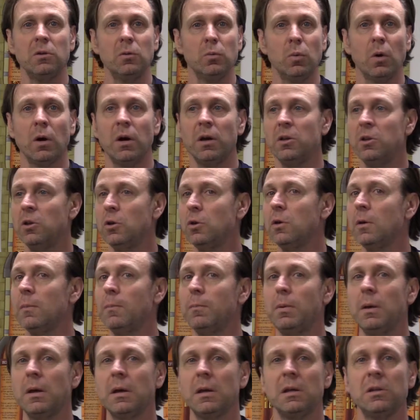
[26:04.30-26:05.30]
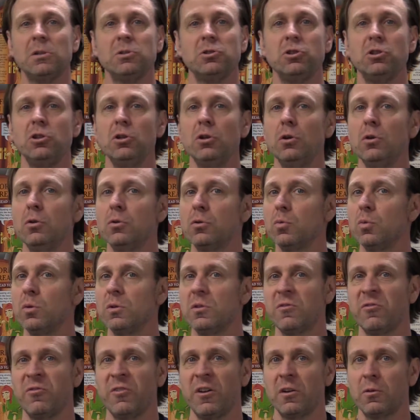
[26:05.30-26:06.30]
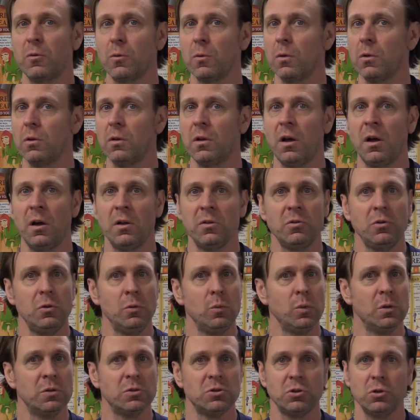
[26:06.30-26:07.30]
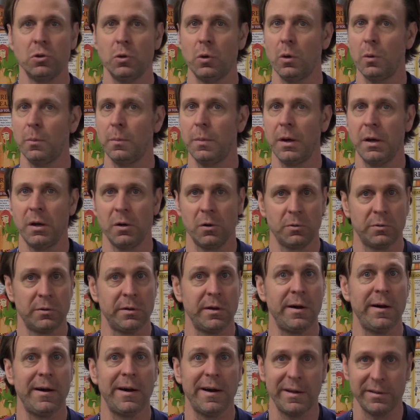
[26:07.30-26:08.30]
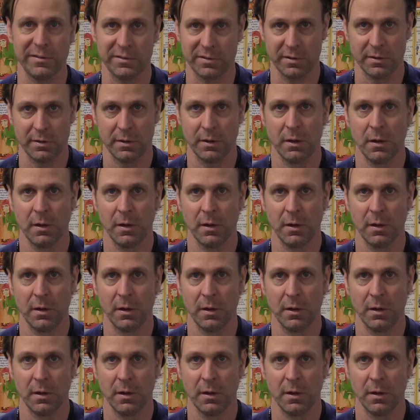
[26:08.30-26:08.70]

do what? You could pick and choose which federal laws you wish to obey or not.